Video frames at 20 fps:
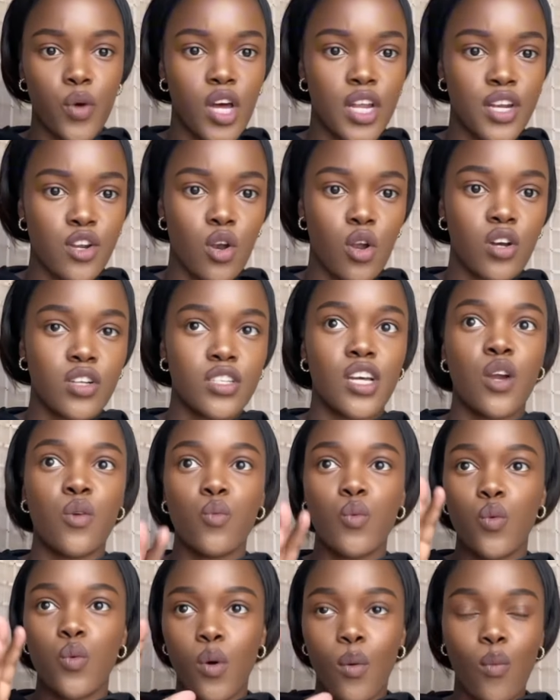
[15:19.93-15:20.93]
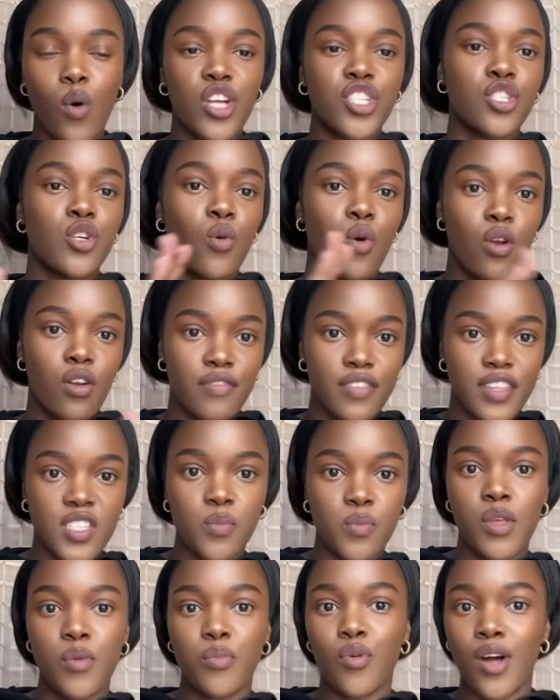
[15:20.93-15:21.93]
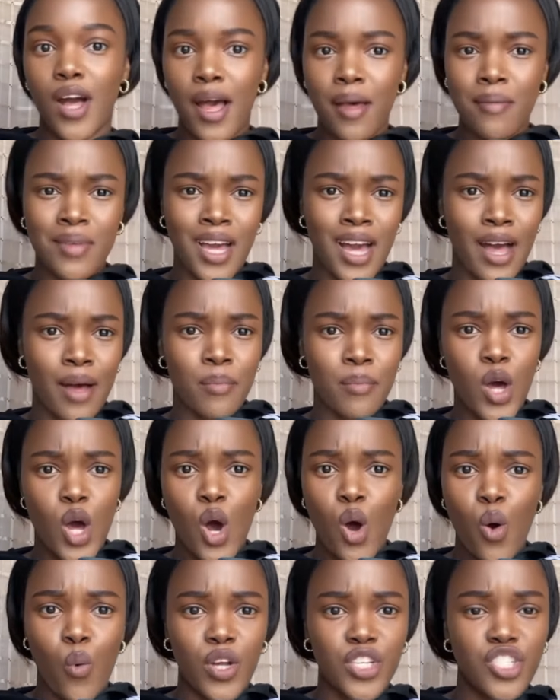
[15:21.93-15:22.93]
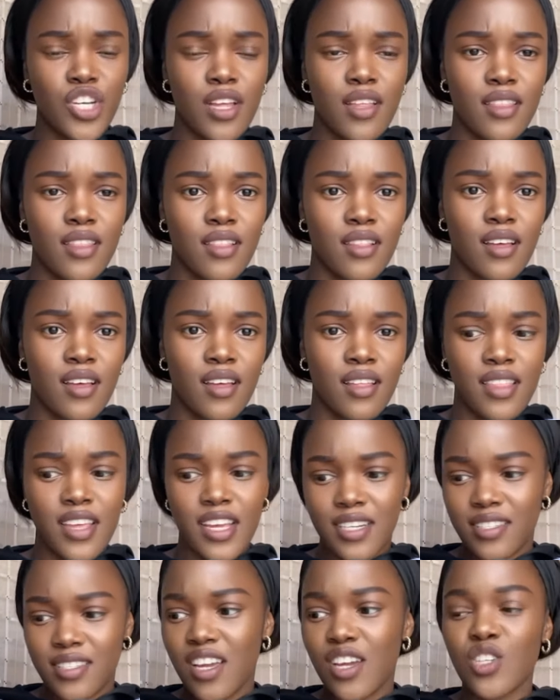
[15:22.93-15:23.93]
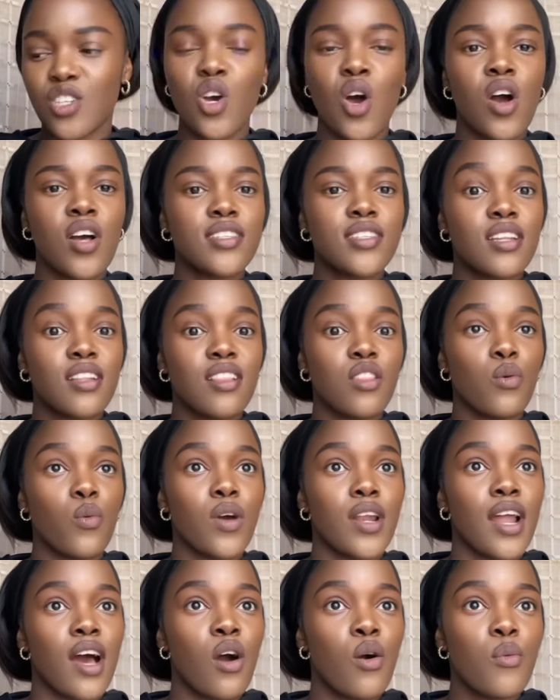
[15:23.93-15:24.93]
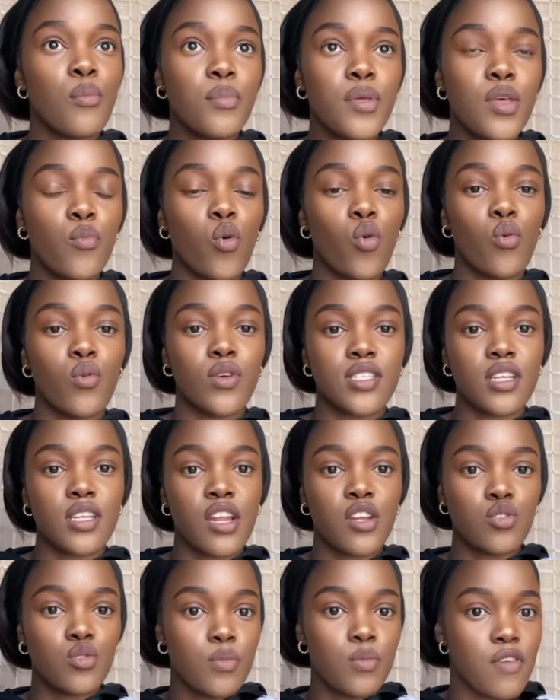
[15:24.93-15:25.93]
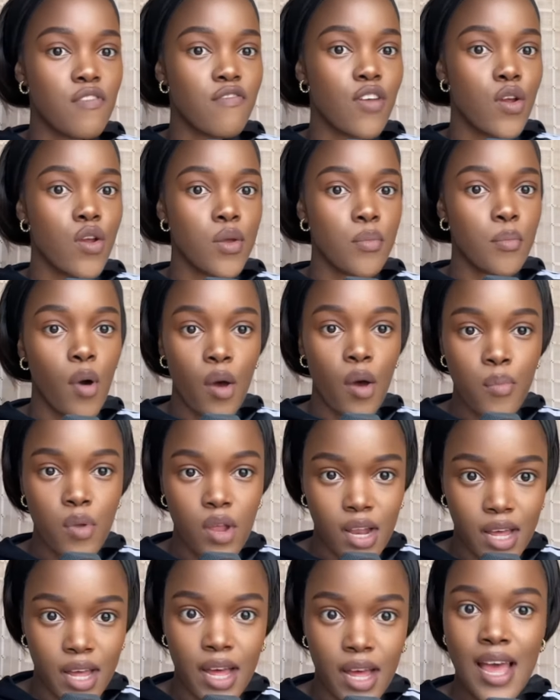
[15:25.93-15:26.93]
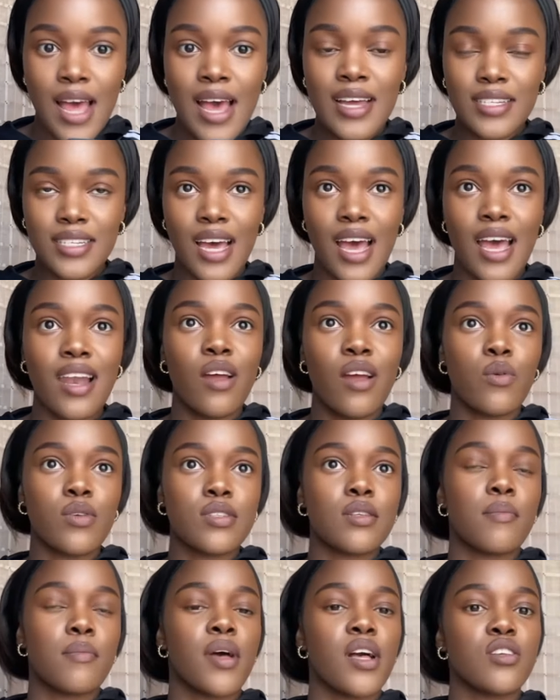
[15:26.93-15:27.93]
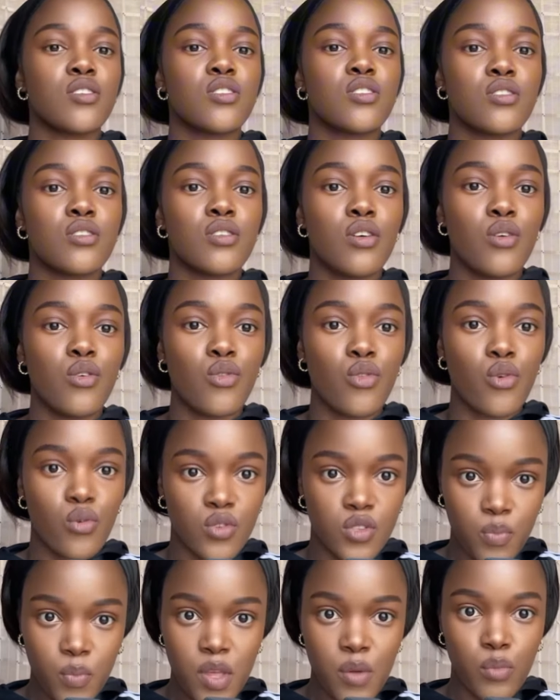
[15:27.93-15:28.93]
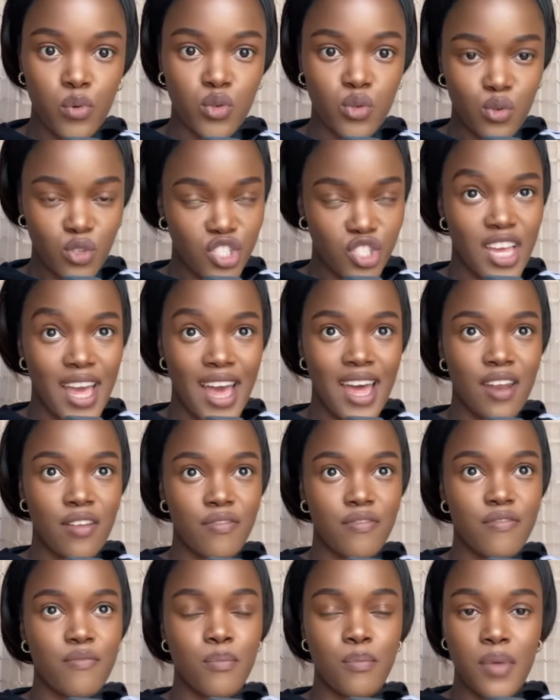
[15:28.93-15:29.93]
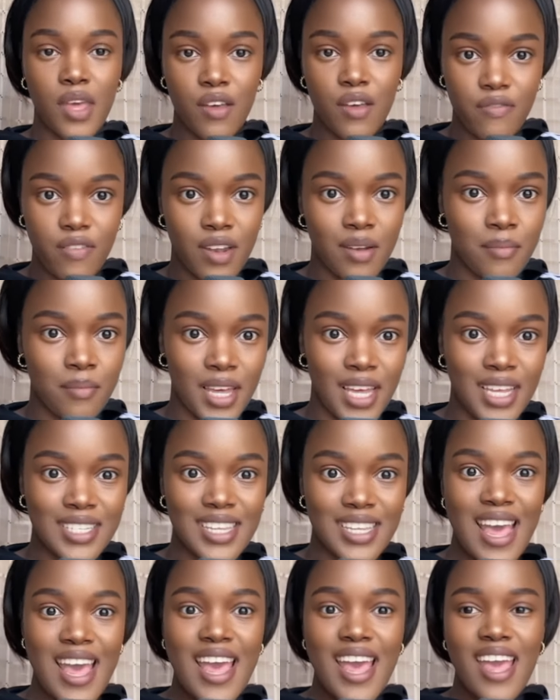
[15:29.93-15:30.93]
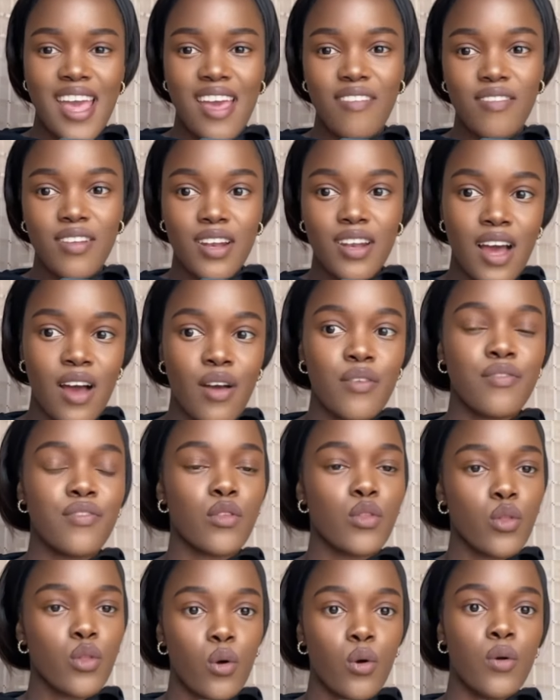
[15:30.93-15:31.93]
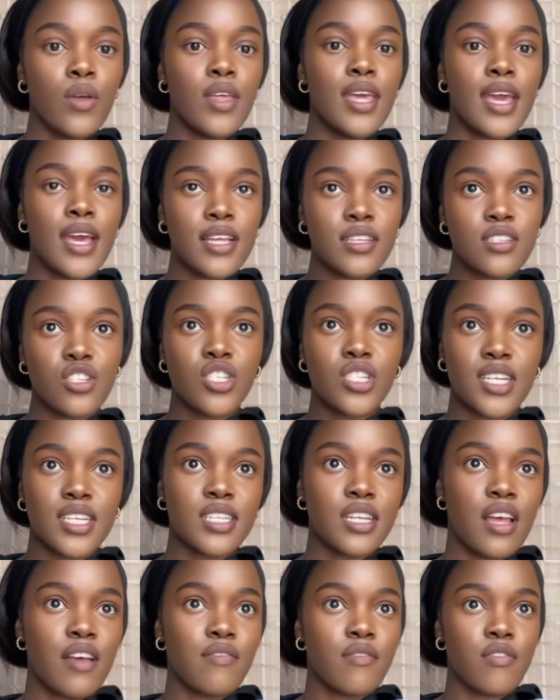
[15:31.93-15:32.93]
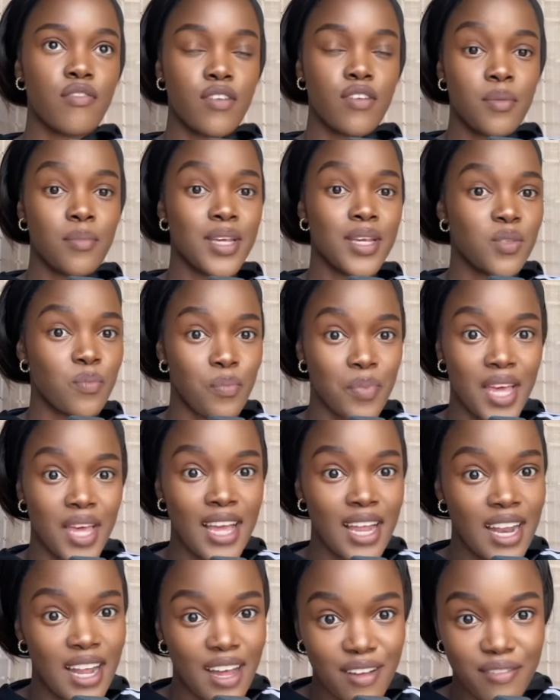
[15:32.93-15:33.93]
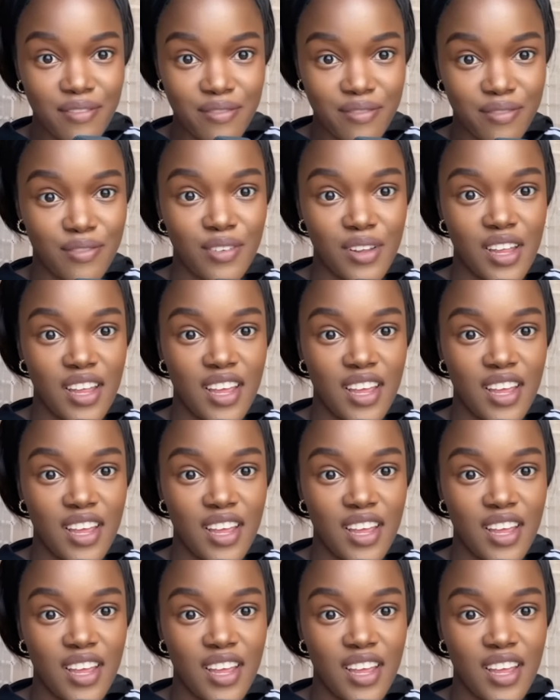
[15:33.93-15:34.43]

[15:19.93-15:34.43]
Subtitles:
were under lockdown. We were watching all of these people coming up, watching their TikToks. And there were now people who were starting to be very popular. Tyla was amongst those people, so she had a big fan base. Even now, even though, yes, she doesn't have a fan base big enough